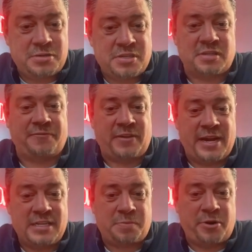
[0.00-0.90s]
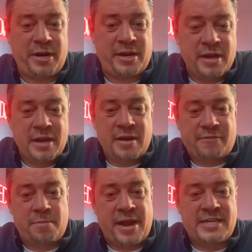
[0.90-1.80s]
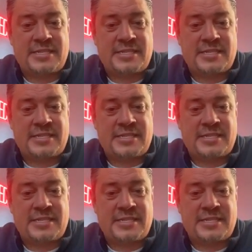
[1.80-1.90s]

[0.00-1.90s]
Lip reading: It's a fly spray from Ace